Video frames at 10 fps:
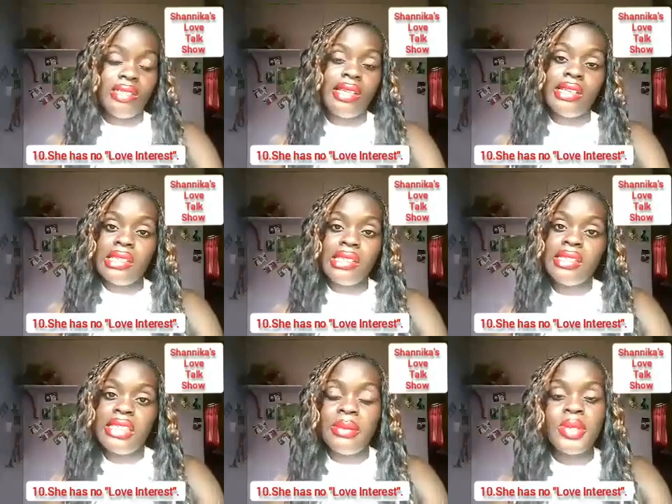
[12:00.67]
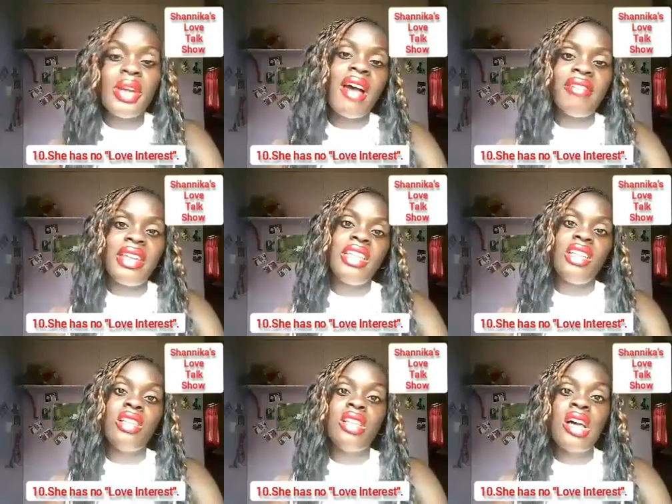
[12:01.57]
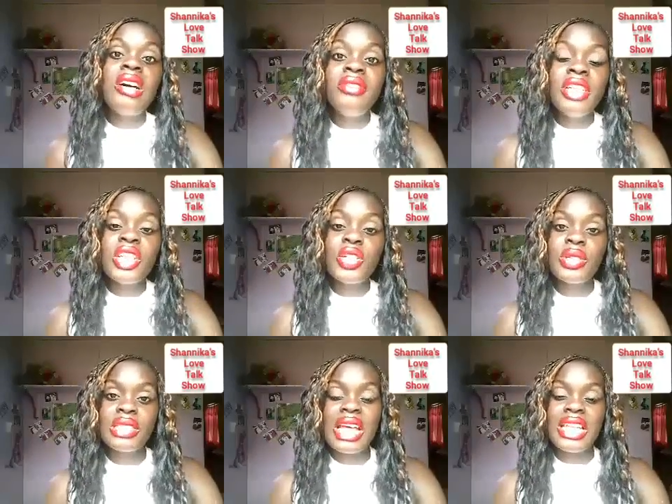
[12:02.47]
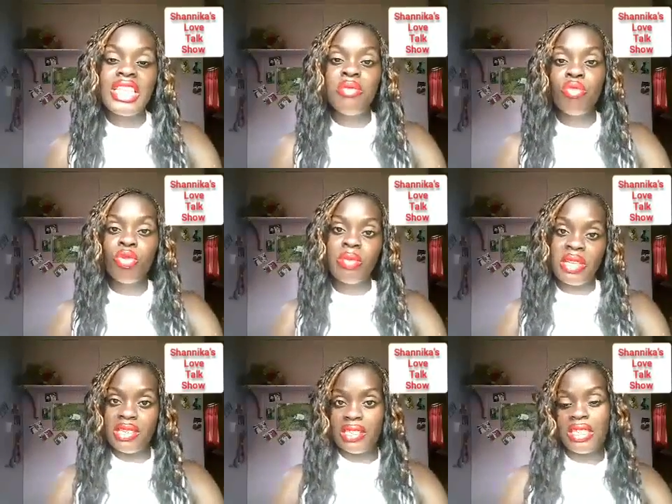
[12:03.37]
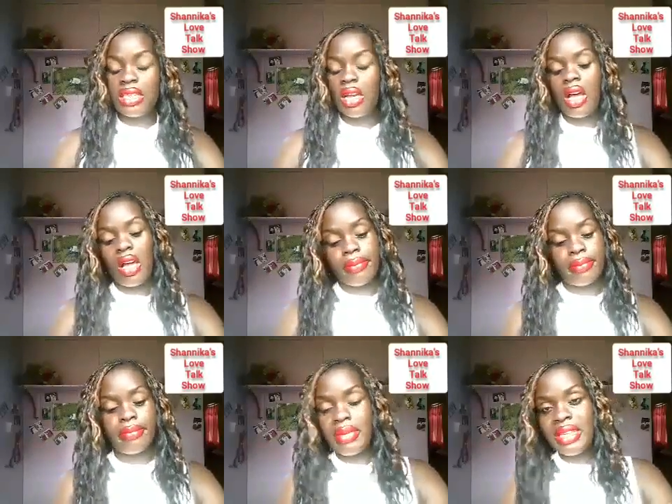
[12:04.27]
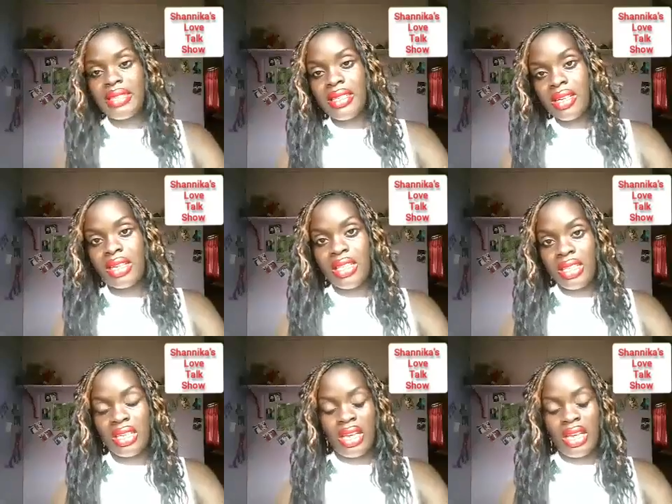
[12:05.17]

doesn't seem to have any love interest at the moment. Um, basically,